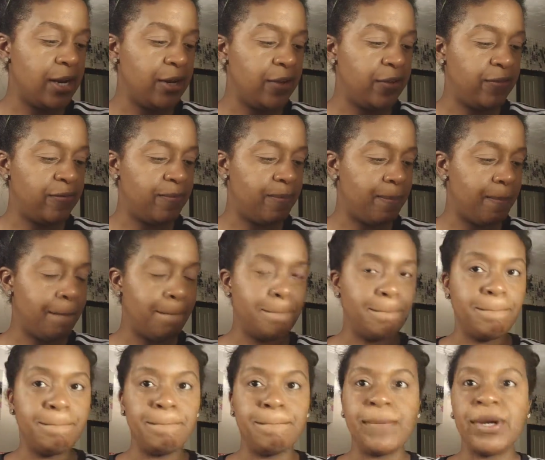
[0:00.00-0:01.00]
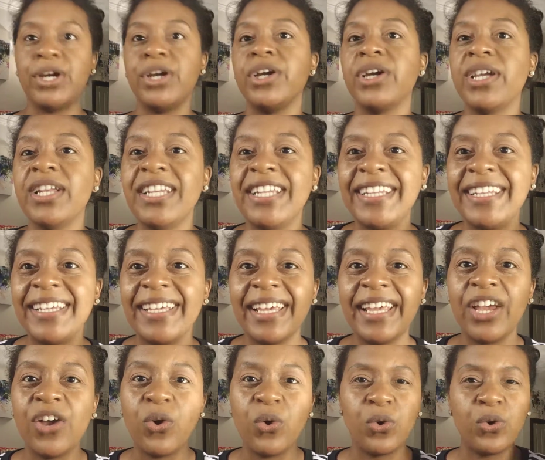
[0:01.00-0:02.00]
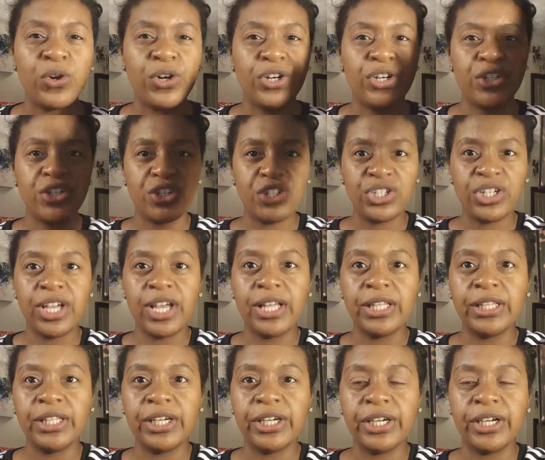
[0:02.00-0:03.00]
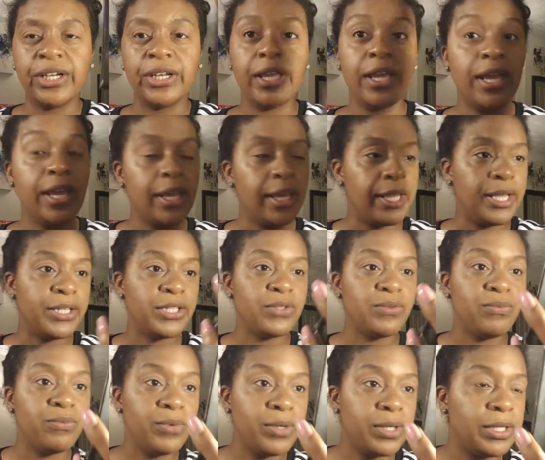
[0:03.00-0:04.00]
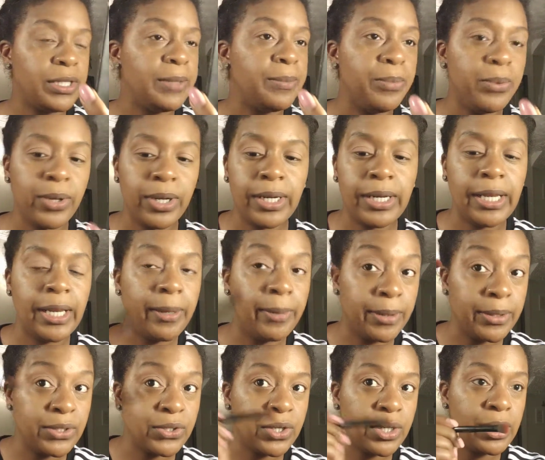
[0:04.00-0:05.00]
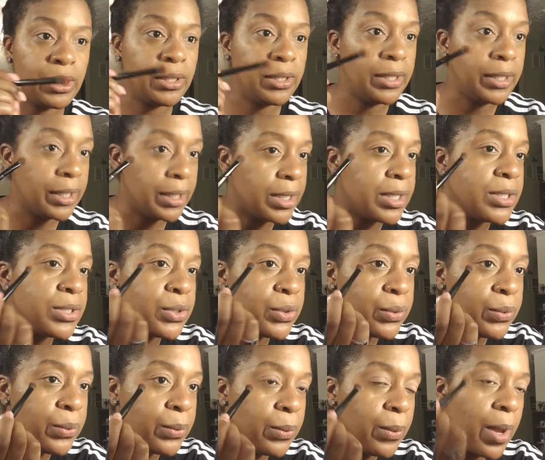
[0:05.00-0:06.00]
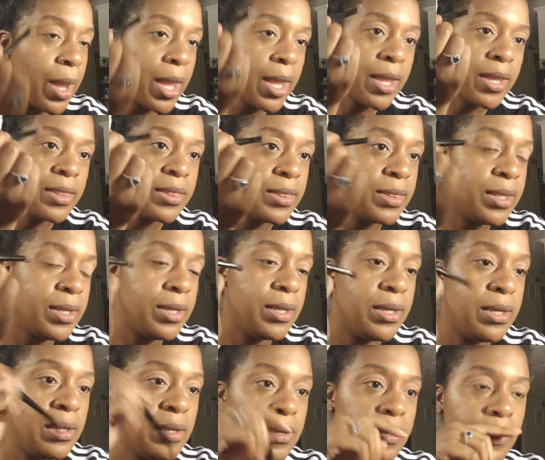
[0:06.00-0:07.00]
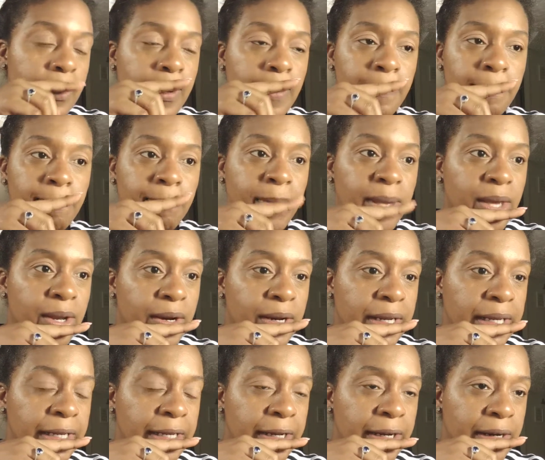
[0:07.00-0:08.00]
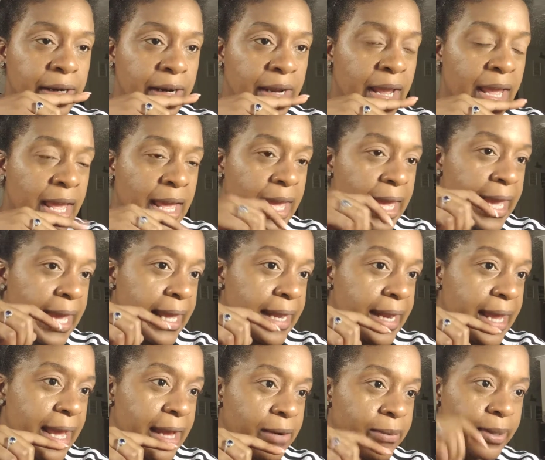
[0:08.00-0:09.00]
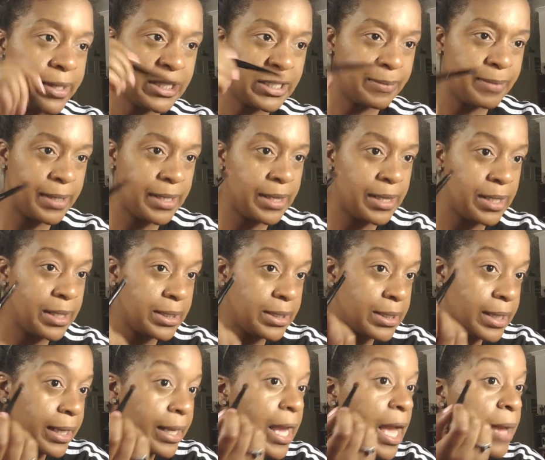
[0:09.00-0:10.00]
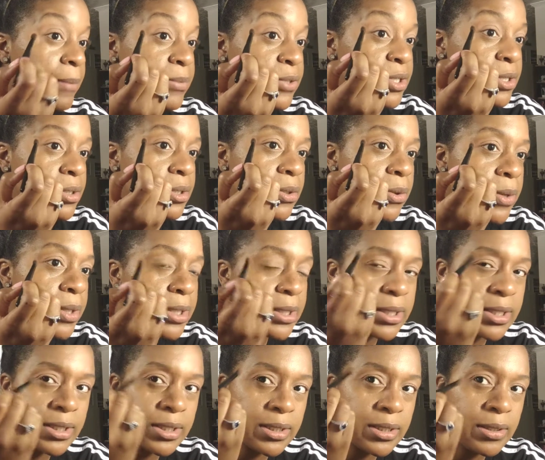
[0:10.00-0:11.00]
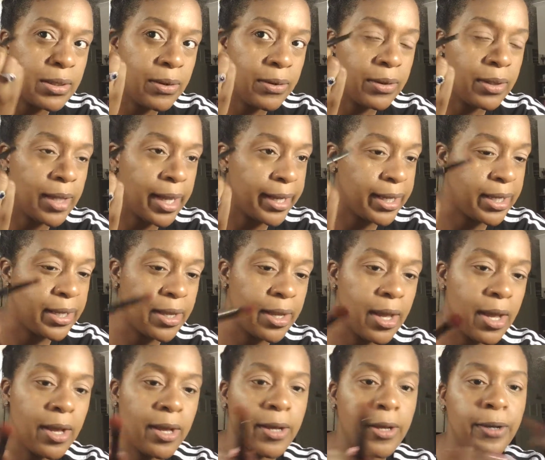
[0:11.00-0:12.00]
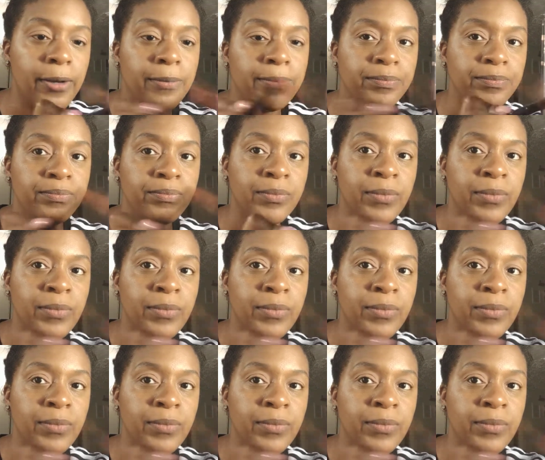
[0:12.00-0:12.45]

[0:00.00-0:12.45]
of burgundy orange color. It's really pretty. I'm just going to look into the mirror here. And how do I explain this? Like, I'm just going to like I'm